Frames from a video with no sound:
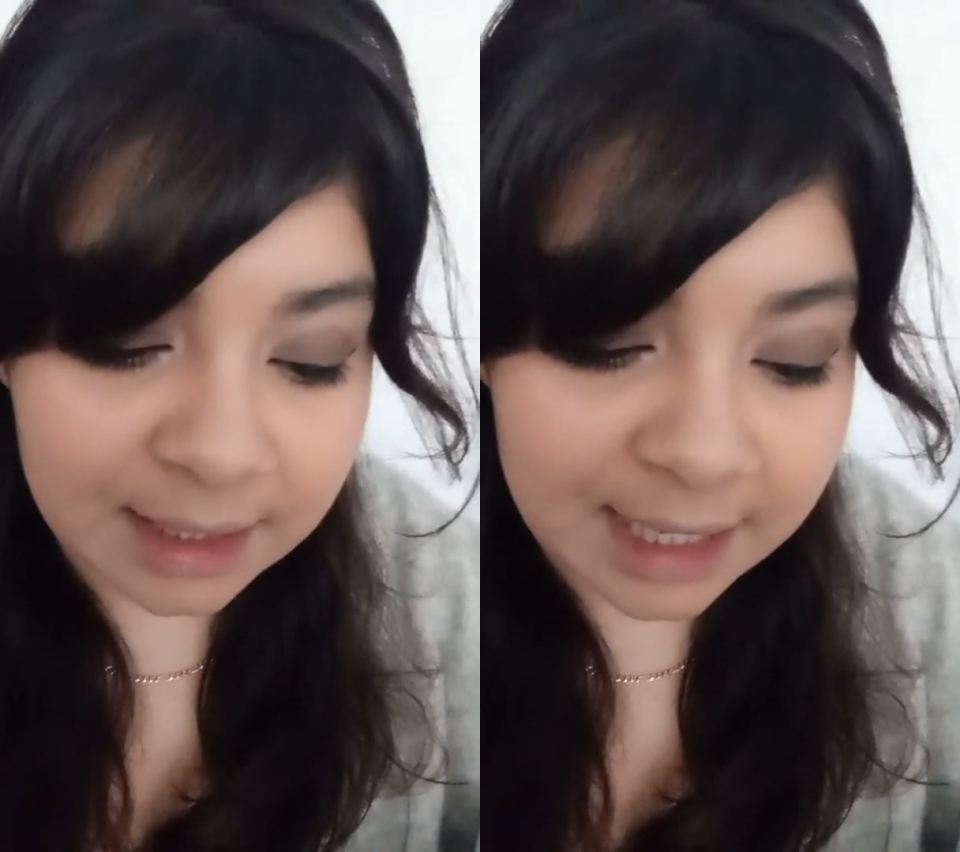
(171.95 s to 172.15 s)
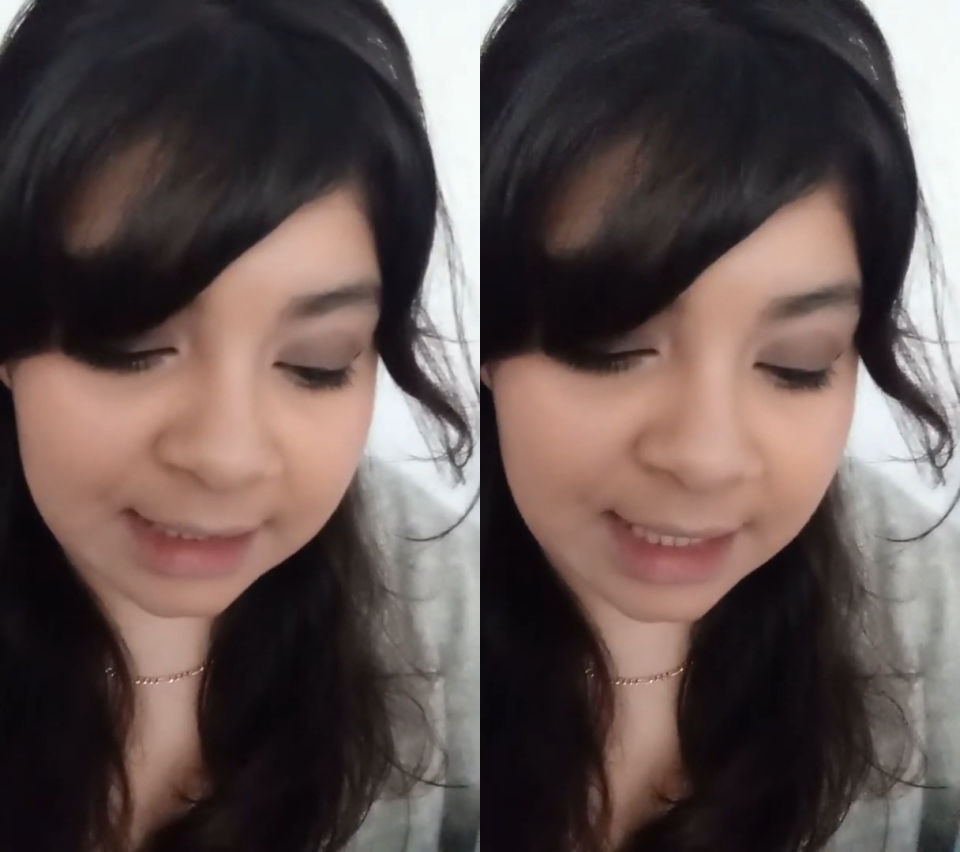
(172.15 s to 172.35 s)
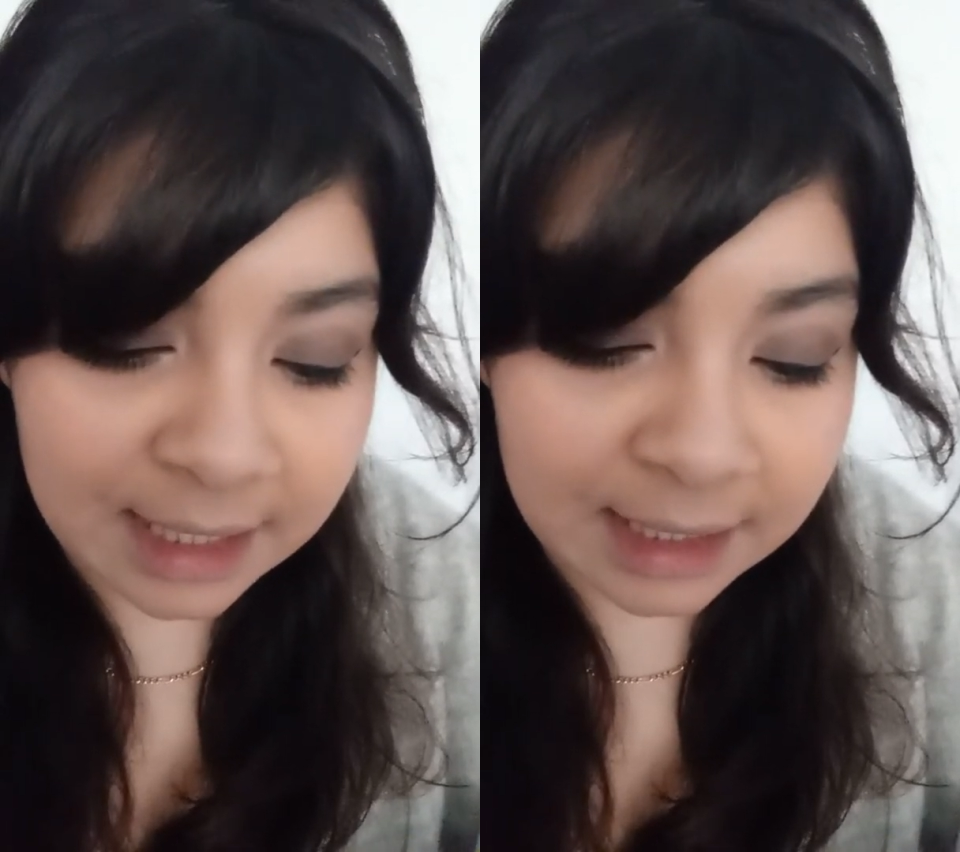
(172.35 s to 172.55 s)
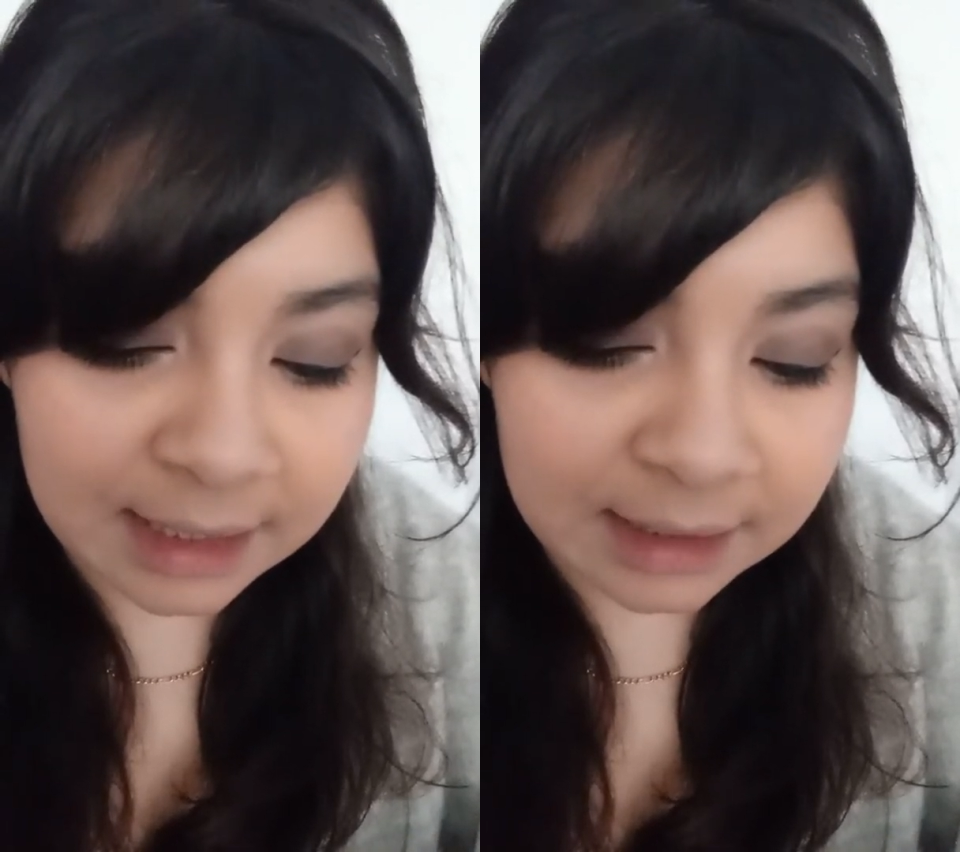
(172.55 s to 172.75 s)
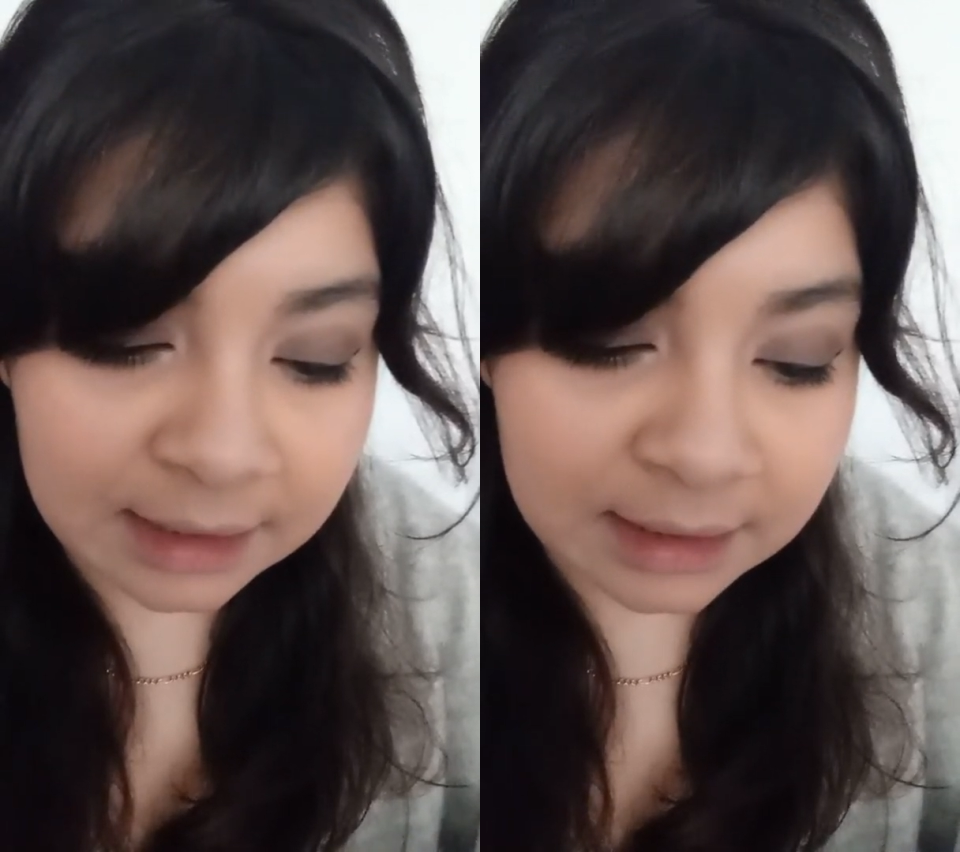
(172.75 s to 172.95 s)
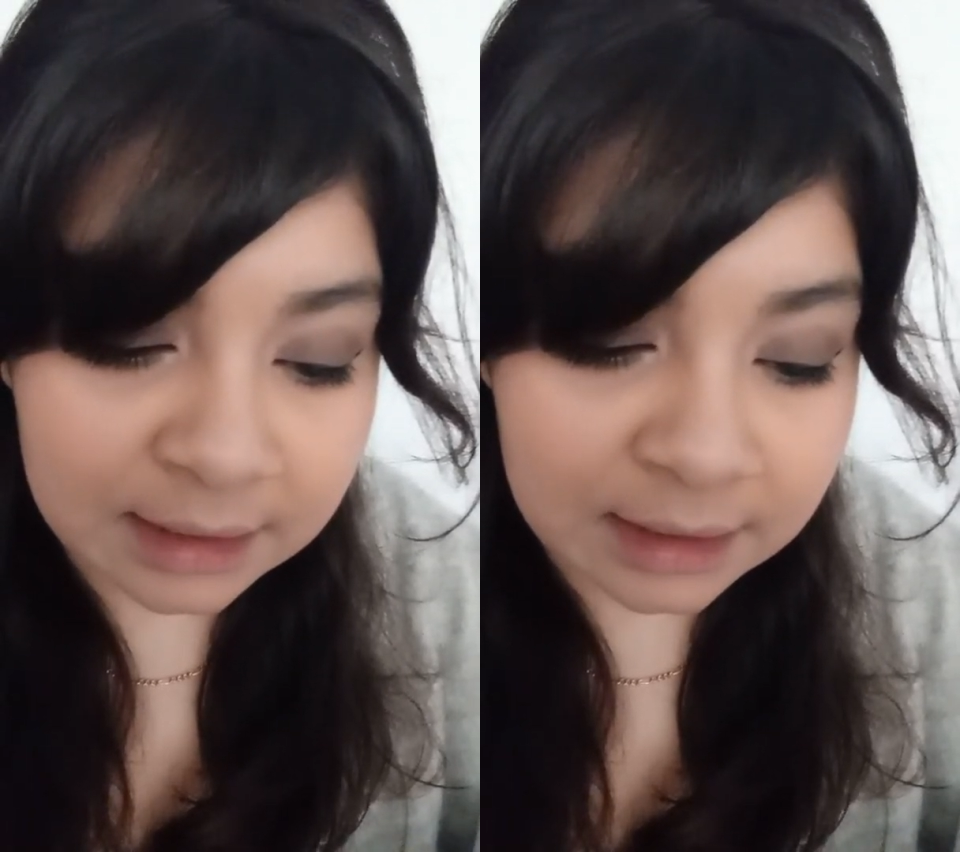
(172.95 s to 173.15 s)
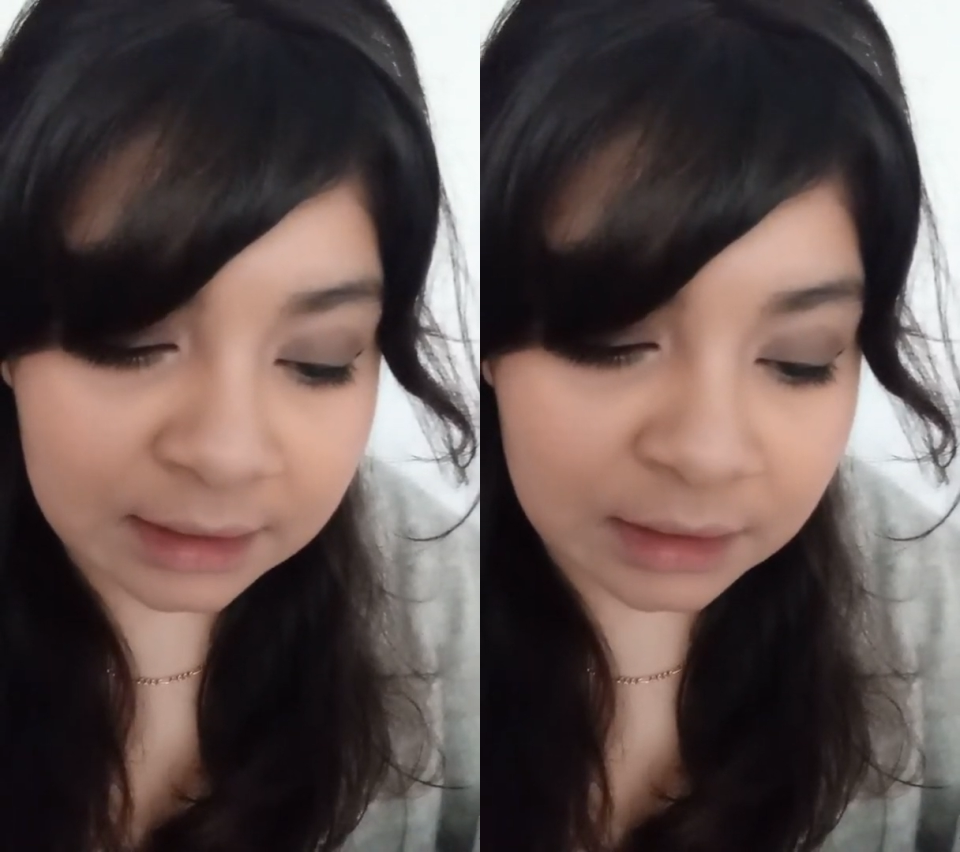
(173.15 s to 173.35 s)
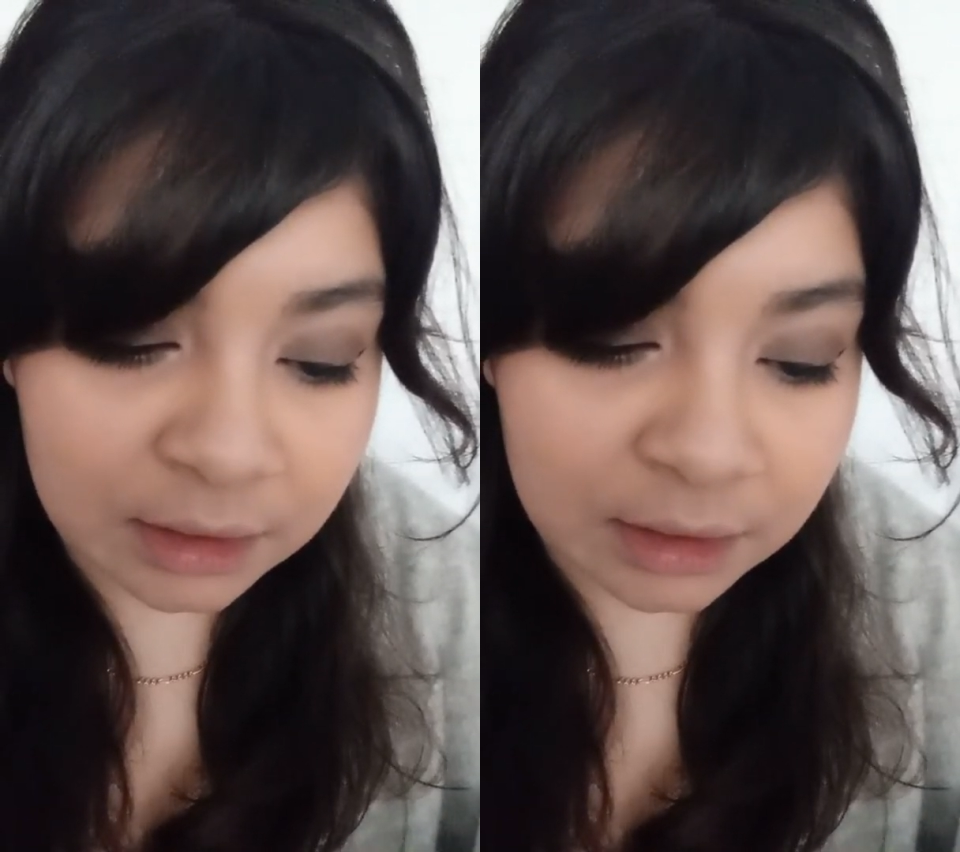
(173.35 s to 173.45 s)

And then